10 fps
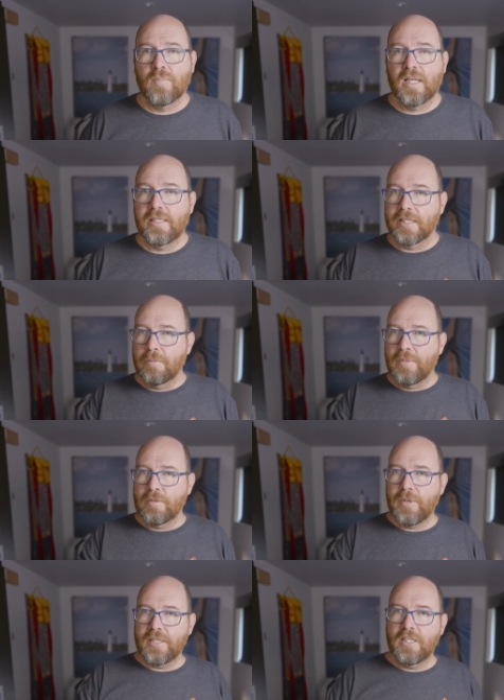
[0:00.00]
Click the
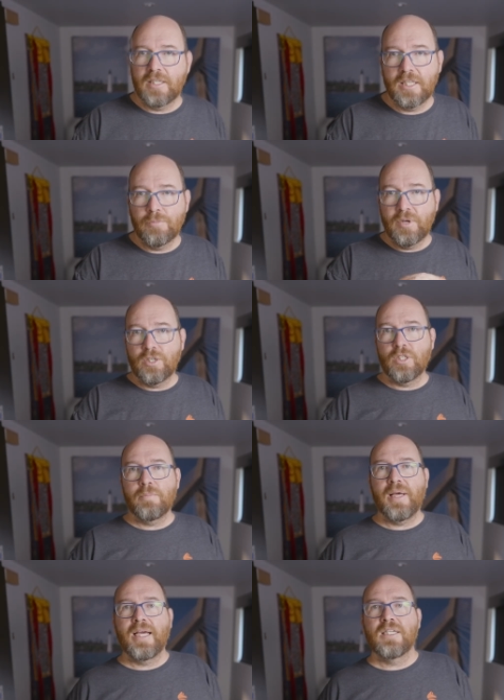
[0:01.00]
big button in the middle of the
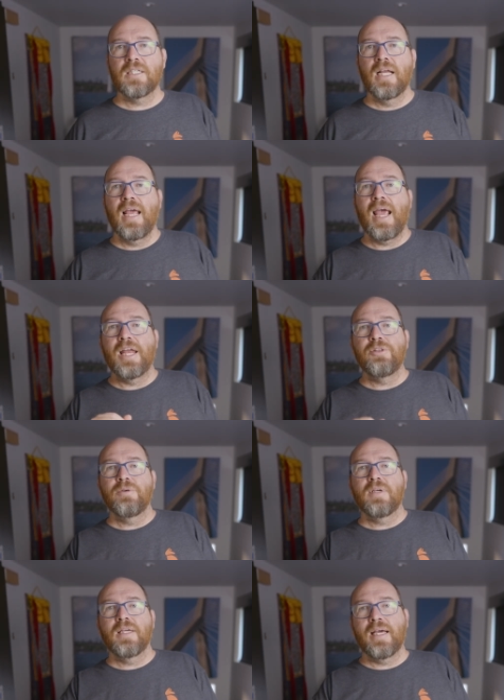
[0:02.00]
page, and
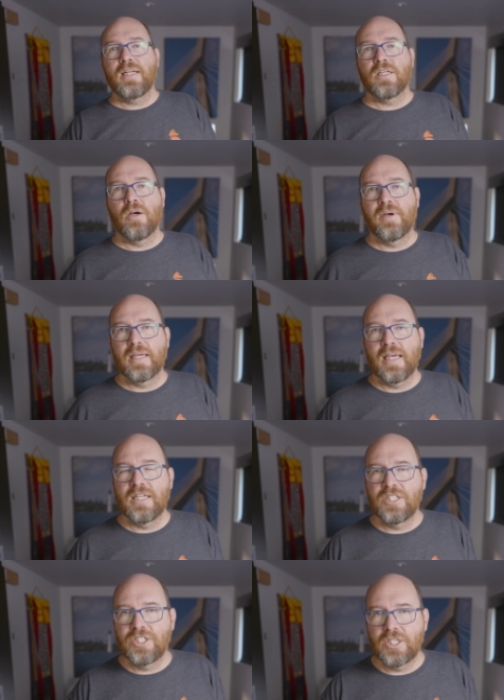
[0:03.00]
you can get it going
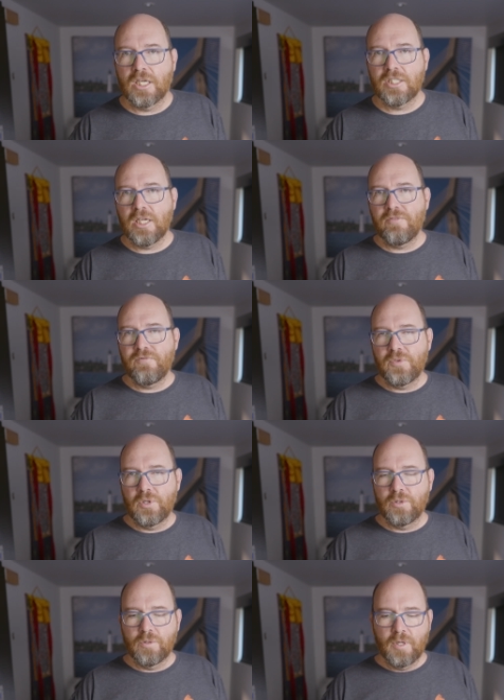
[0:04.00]
in just a
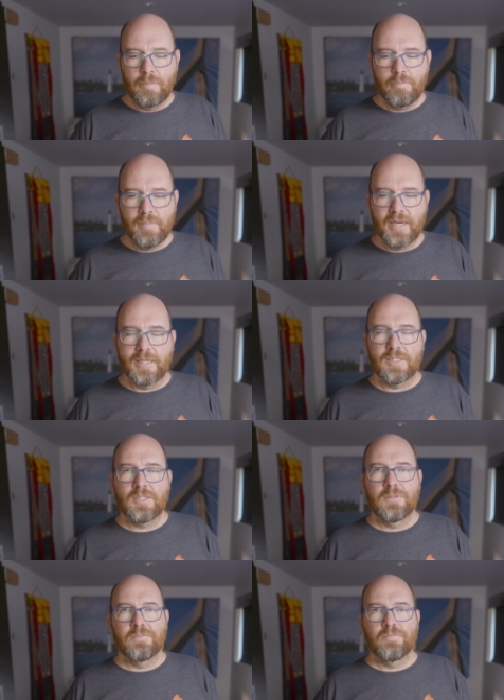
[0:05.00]
few minutes.